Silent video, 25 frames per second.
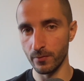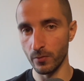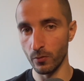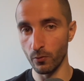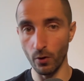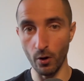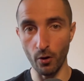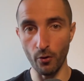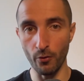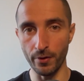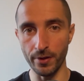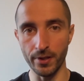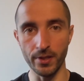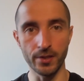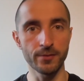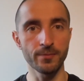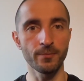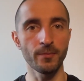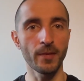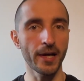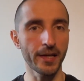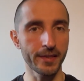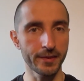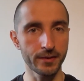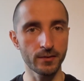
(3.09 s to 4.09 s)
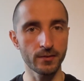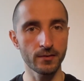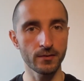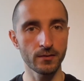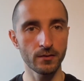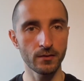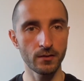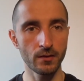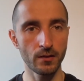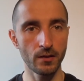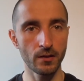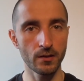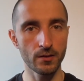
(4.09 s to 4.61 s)
Well, it might.
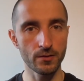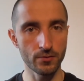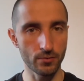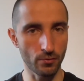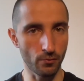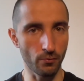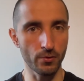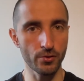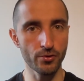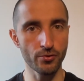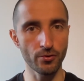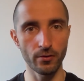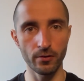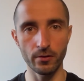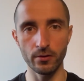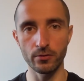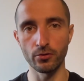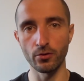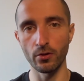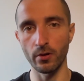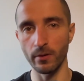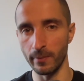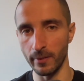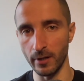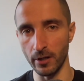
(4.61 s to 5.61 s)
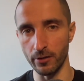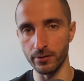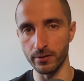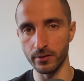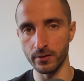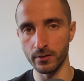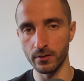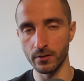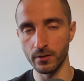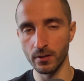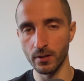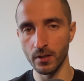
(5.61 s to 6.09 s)
So what you gonna do about it?